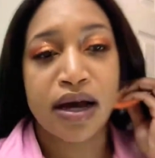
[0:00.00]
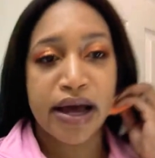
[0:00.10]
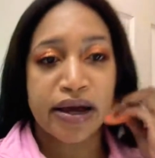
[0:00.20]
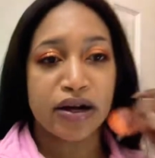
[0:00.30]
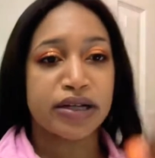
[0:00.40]

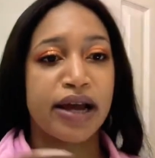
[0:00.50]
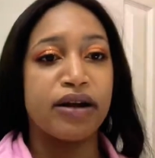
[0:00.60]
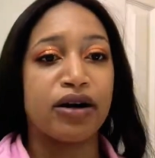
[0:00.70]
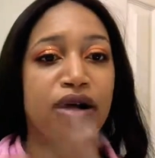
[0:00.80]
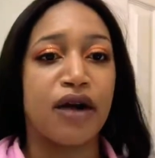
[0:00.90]

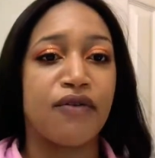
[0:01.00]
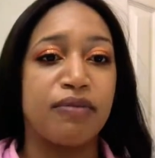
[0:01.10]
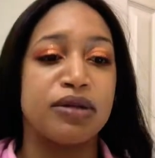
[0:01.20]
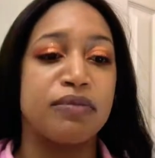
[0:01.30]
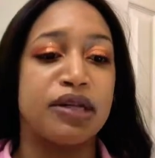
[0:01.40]
entertainer
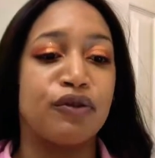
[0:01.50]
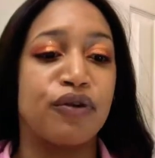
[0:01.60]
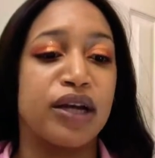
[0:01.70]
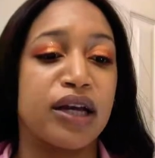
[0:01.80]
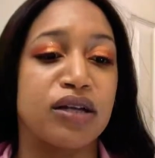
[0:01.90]
from some
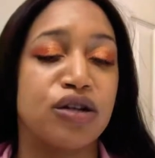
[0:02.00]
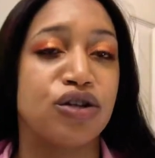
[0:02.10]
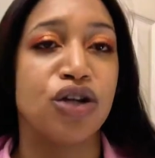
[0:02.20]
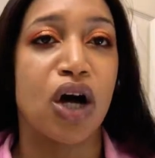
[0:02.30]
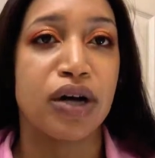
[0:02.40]
different
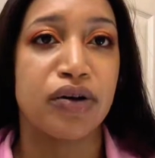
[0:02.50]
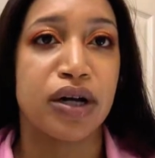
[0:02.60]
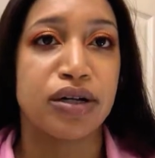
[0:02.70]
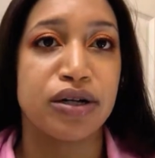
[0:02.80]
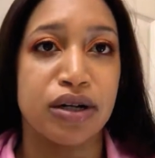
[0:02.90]

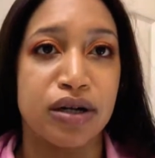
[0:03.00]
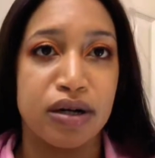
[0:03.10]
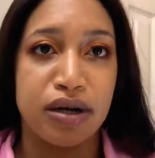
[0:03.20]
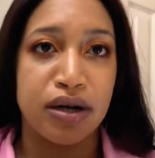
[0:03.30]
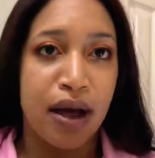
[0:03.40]
genre
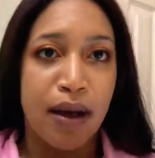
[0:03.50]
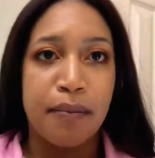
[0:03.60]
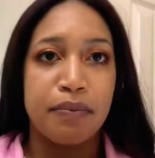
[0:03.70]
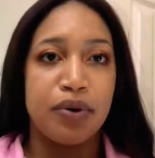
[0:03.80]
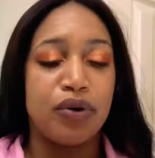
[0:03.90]
turned
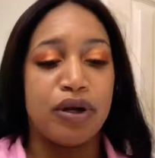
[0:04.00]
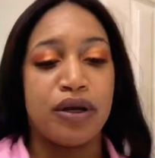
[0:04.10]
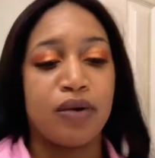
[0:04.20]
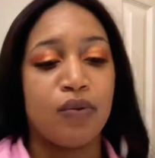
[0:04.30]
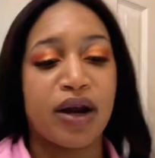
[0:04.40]

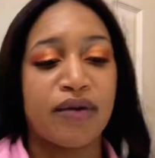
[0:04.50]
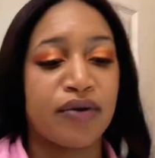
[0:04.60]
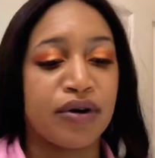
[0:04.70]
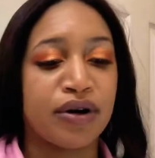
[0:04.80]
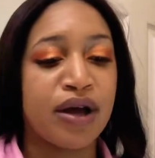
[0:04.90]
beauty
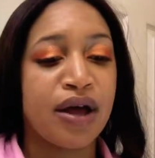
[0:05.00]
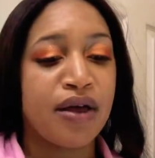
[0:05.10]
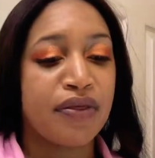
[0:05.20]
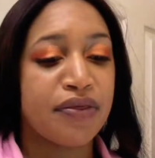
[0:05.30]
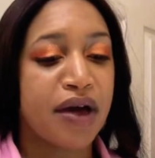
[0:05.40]
whatever
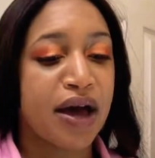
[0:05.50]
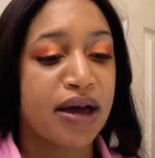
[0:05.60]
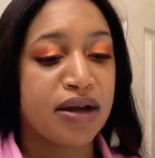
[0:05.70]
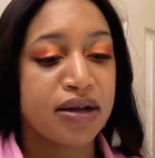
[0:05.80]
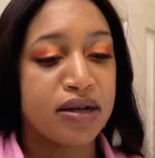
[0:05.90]

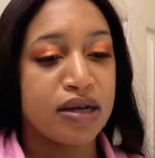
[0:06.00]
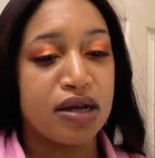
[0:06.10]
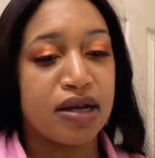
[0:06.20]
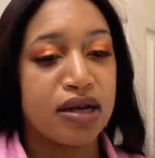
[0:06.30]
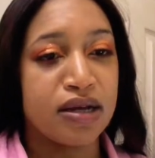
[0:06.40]
that
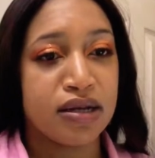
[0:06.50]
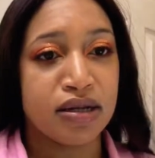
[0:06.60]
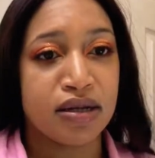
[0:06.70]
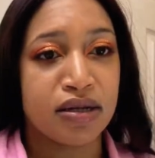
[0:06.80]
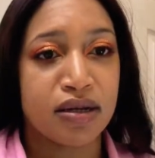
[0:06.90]

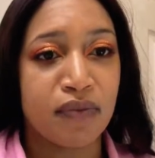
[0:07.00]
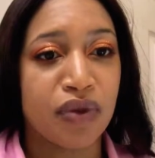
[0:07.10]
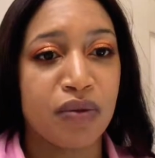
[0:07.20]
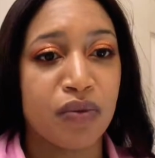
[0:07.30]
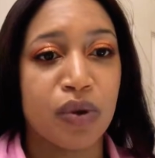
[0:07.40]
is
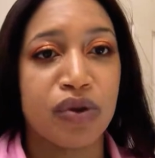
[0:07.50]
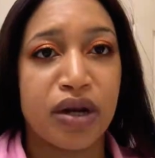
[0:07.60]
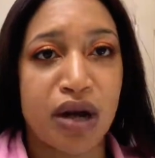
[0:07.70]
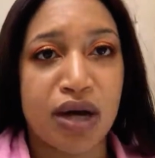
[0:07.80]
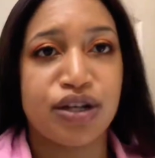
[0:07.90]
something more
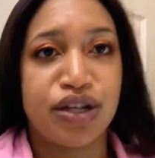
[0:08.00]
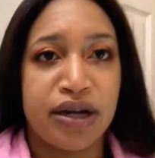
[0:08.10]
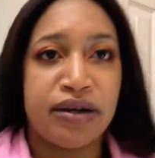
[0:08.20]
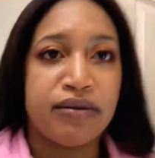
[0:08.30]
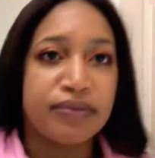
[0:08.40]
than not
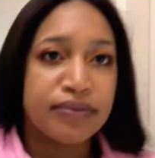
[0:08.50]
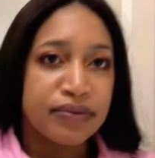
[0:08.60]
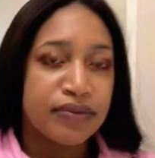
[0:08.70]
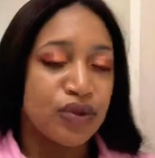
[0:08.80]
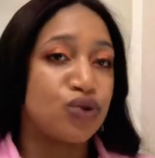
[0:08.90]
shit.
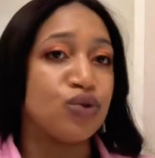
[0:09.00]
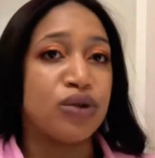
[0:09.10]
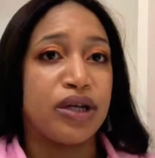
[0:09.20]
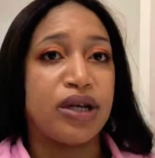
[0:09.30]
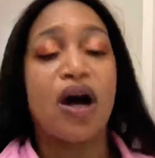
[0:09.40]

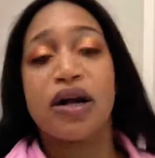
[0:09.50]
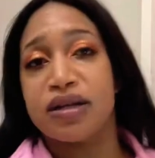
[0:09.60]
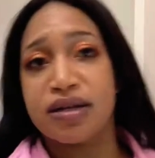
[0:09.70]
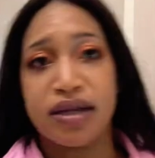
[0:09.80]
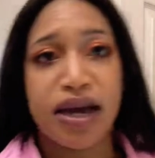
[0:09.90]
Truly,
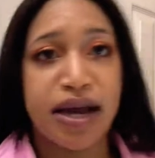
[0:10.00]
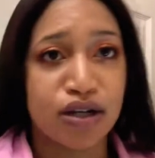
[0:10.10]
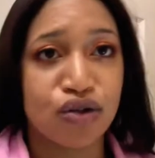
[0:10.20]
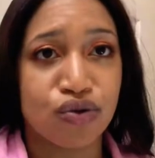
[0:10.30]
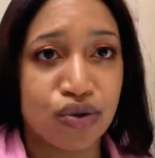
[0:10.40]
honestly,
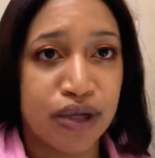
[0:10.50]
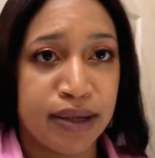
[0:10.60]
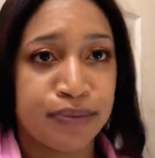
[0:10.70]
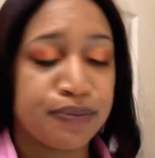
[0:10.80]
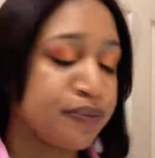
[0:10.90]
and
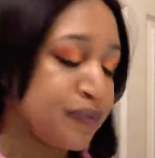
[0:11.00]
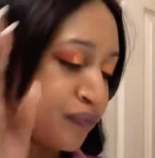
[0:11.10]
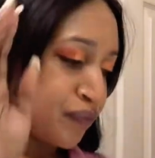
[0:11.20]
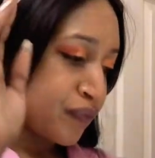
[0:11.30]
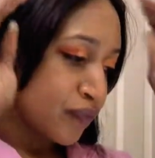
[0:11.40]
truly.
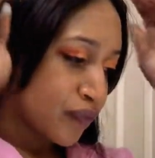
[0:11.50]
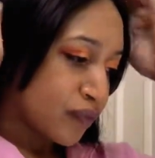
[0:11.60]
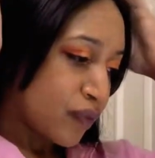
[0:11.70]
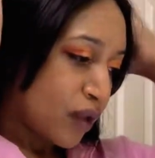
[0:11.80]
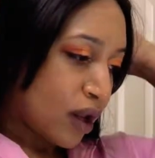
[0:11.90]

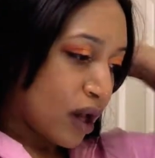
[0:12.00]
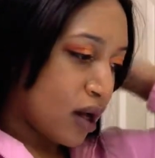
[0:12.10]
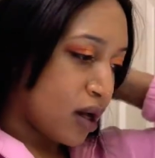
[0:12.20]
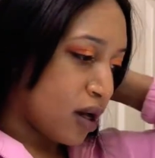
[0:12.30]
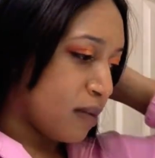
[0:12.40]

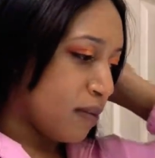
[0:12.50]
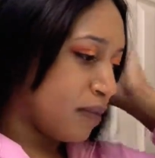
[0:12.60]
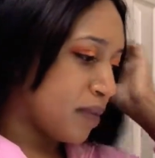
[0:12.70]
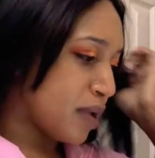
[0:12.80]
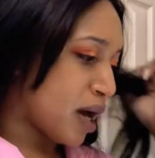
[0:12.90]

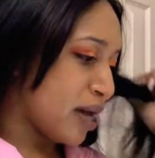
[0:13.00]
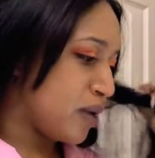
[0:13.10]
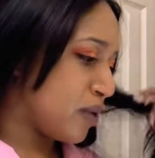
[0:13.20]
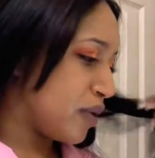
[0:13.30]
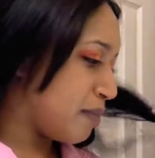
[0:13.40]
I
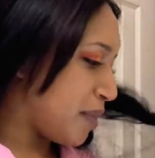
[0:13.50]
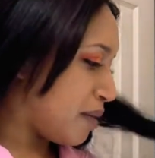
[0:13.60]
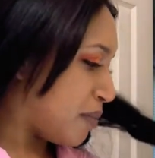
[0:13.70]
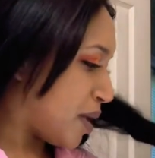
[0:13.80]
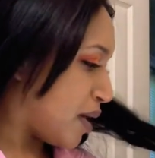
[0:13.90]
know they're
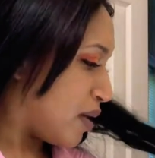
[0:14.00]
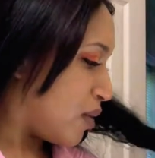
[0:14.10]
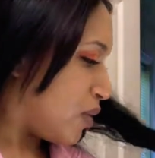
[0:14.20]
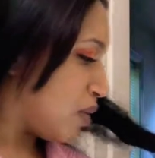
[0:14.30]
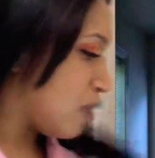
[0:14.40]
made by
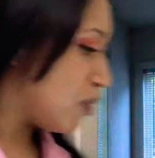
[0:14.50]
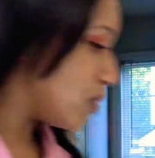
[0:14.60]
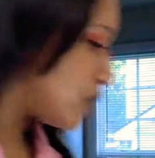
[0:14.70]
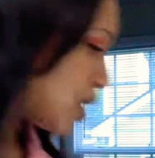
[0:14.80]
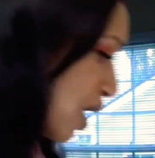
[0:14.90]
who? I wrote
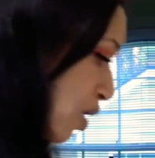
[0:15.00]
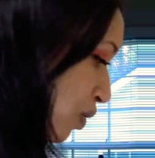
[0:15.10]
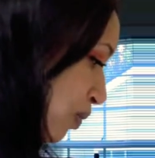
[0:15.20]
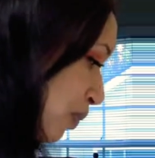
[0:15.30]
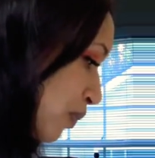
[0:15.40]
it down.